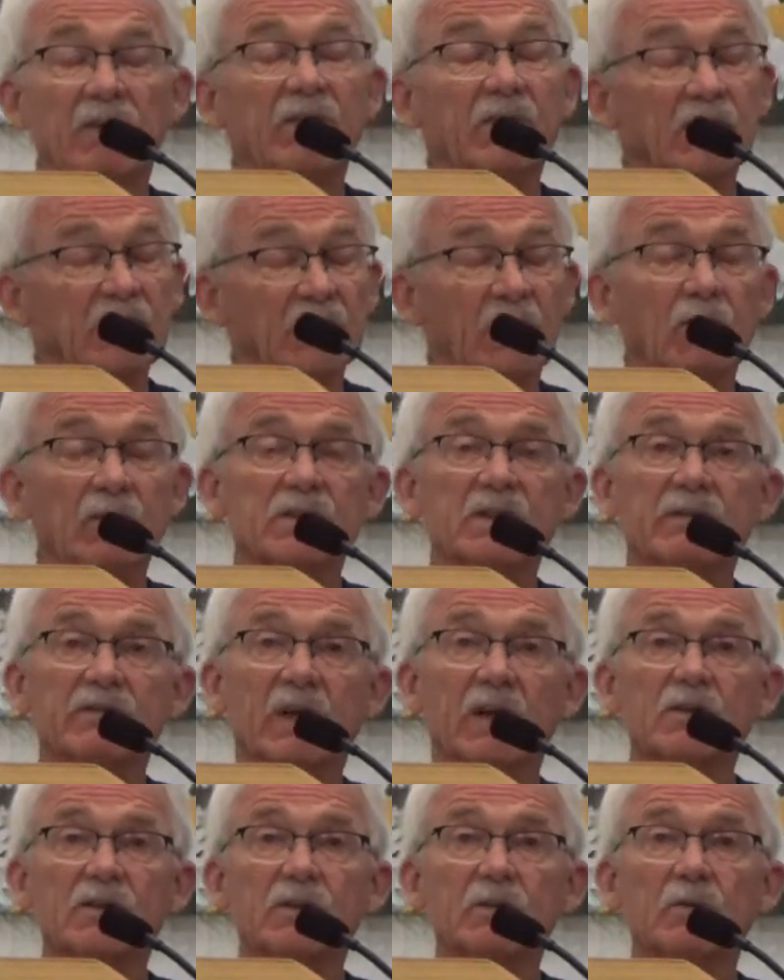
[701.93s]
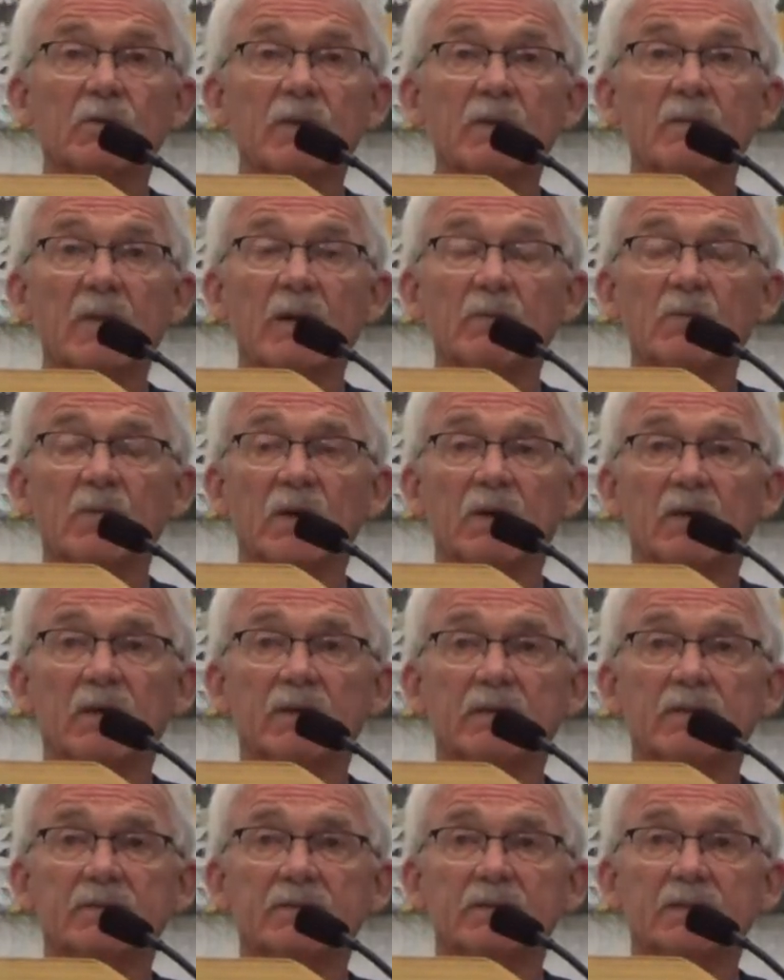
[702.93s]
For those of us who remember,
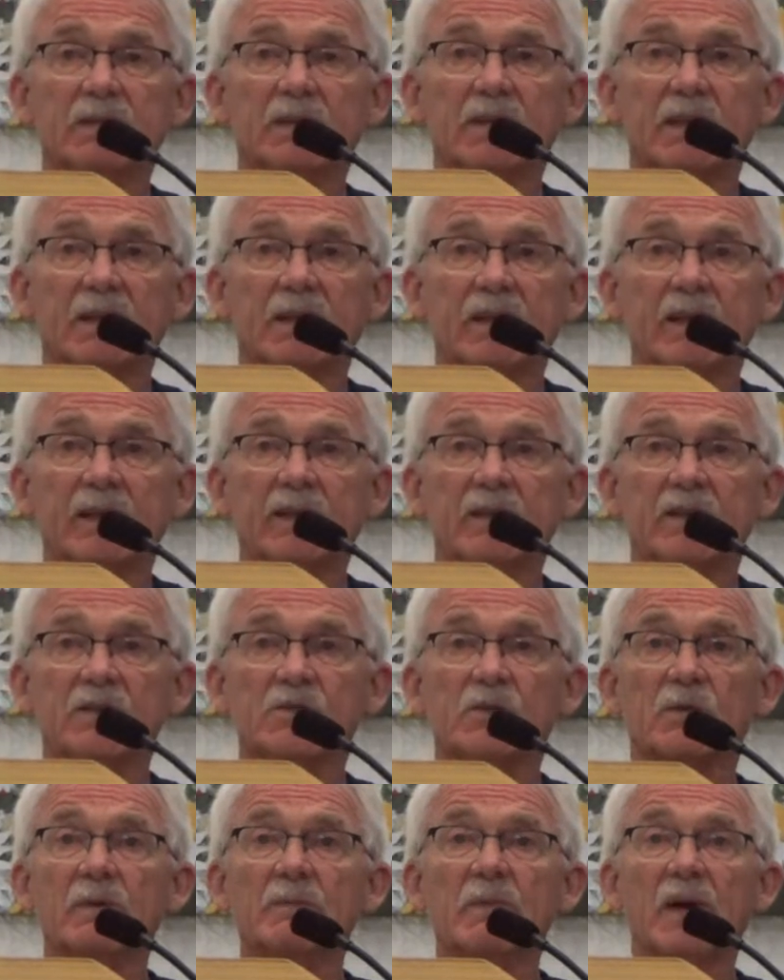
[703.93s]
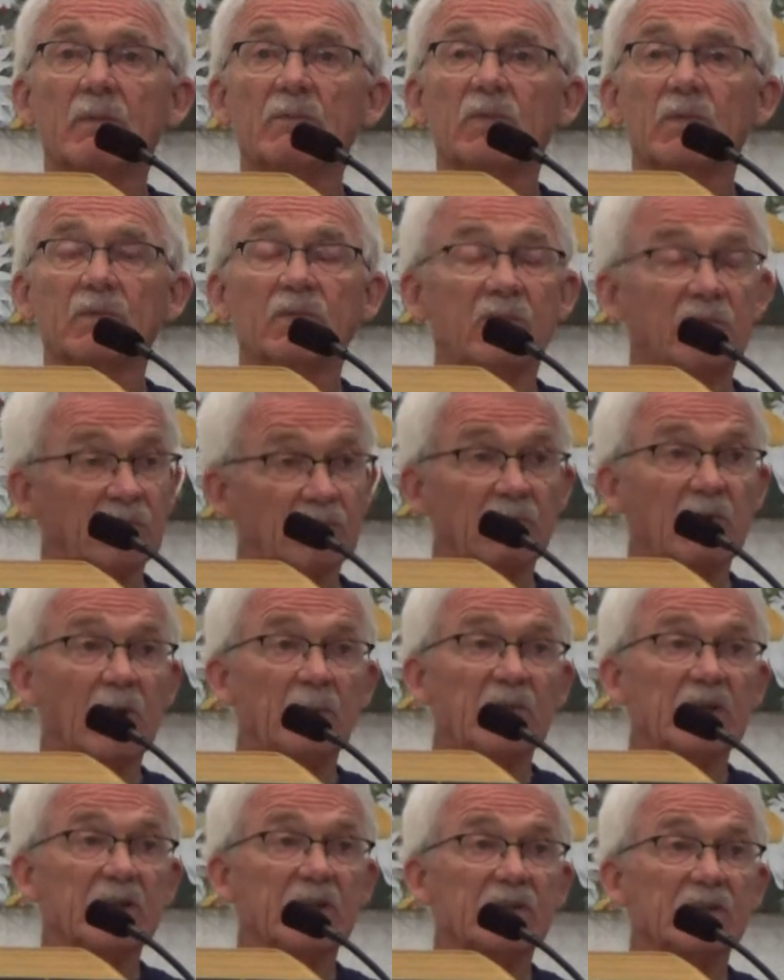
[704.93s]
it is
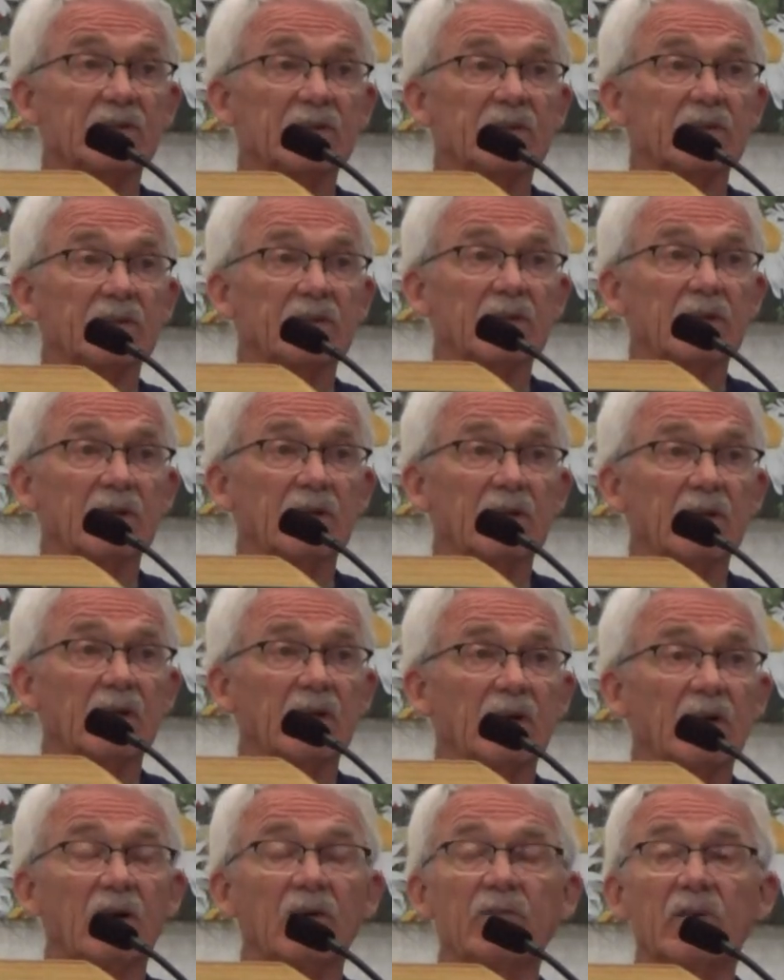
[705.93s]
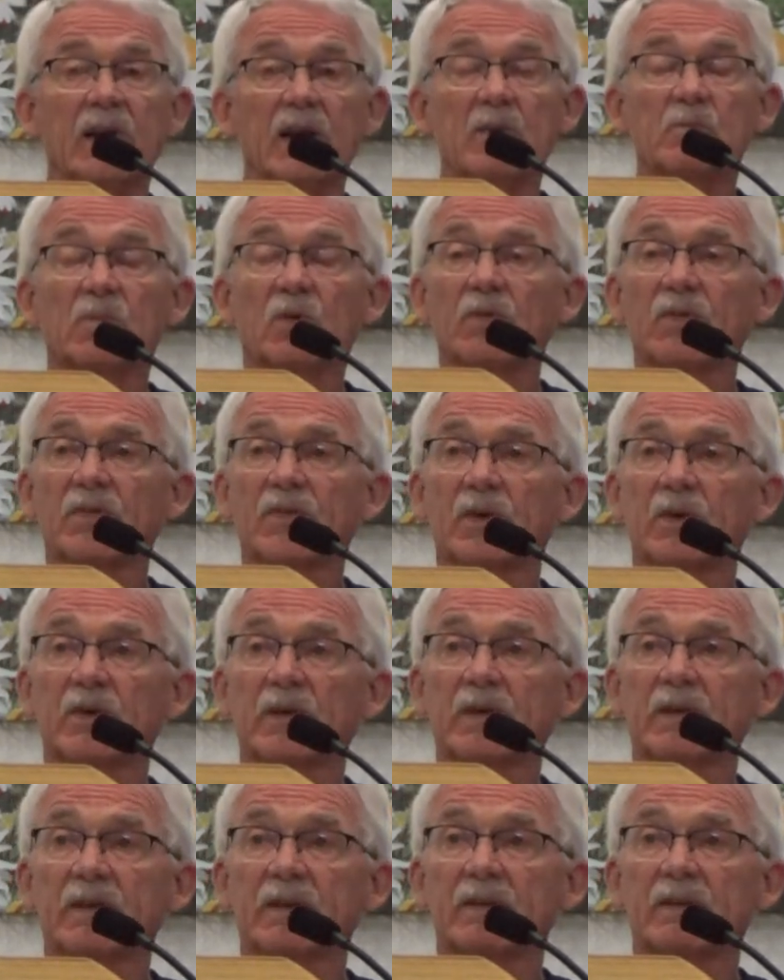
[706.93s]
reminiscent of April
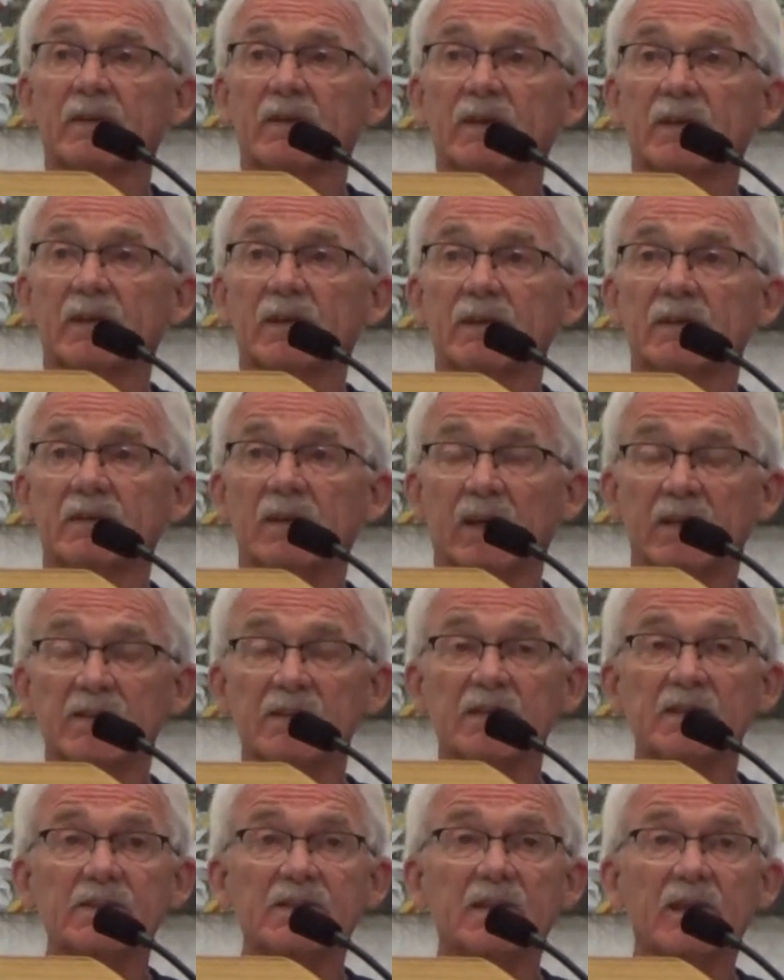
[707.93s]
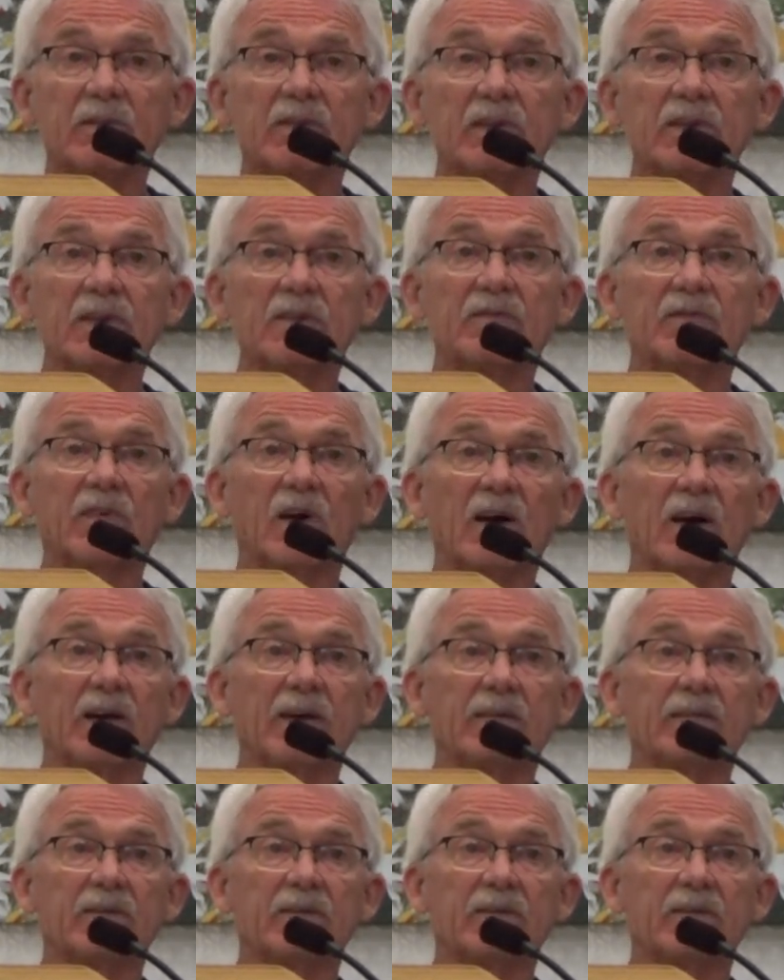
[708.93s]
30th, 1975,